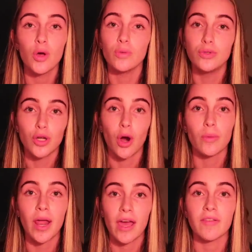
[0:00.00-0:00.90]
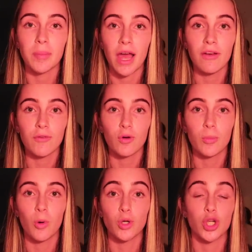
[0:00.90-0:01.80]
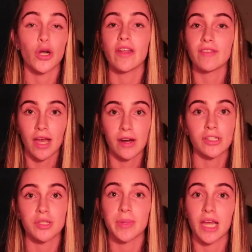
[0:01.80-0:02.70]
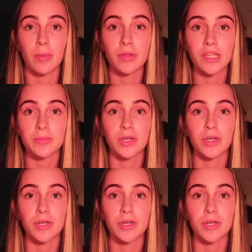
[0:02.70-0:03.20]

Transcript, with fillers: who don't have a platform or don't have the courage to speak up on this,